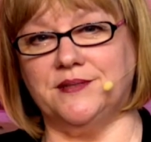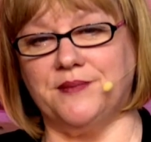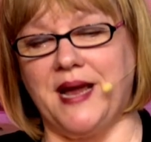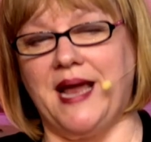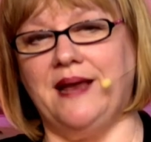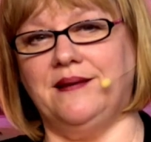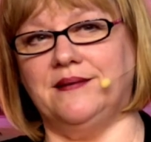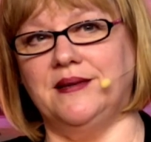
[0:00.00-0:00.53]

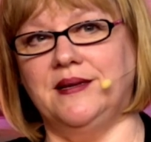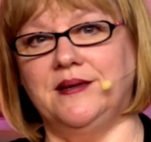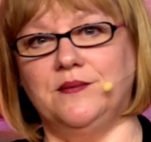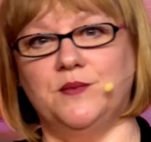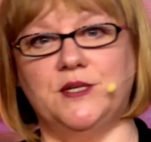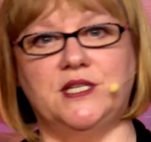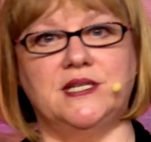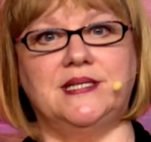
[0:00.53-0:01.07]
right?
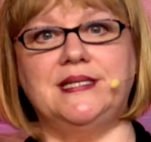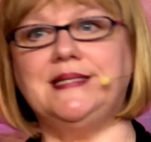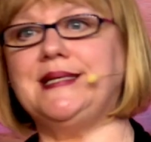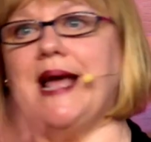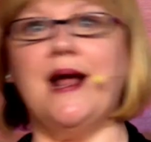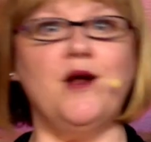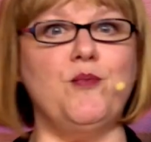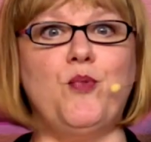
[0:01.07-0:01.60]
Which is the
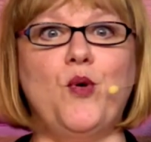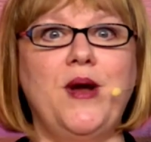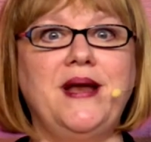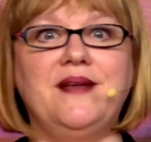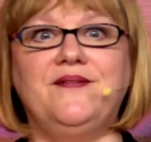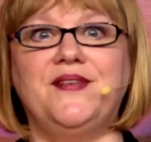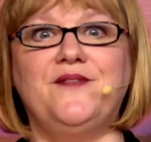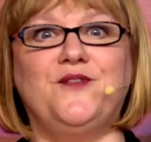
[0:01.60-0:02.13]
entire
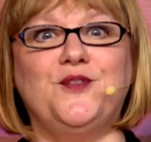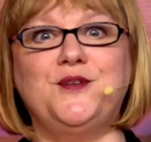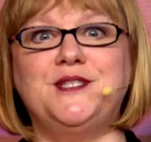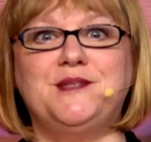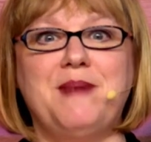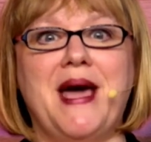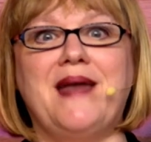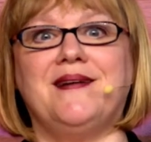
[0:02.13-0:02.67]
point of
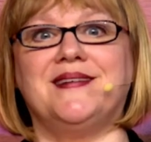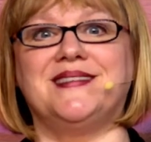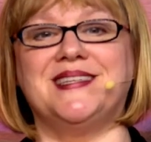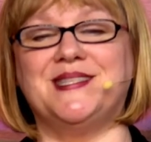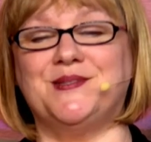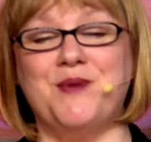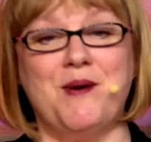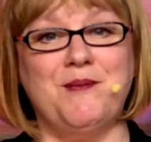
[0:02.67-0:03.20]
Influence Matters.
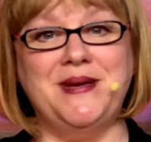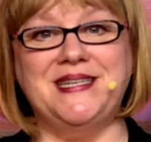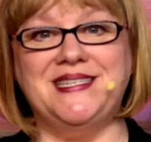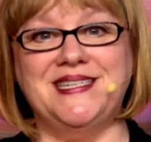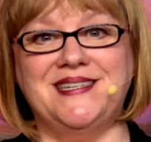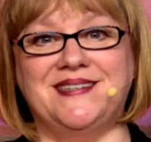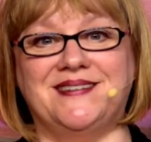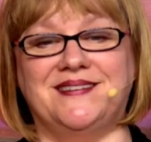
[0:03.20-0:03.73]
It's what we
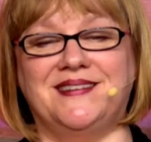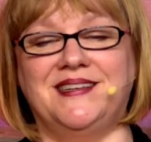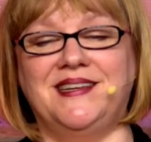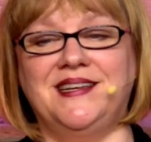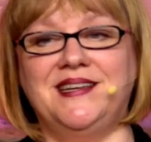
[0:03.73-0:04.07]
do.